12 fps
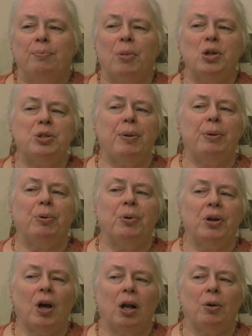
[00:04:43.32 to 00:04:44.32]
Most people
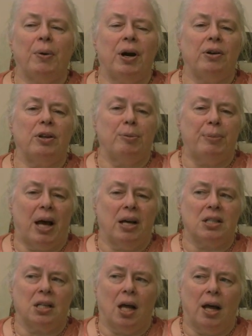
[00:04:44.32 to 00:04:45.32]
are not aware of their
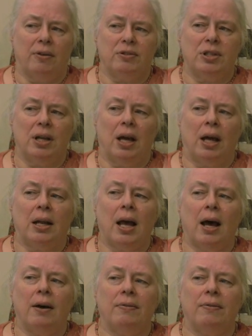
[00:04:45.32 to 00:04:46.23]
past lives, and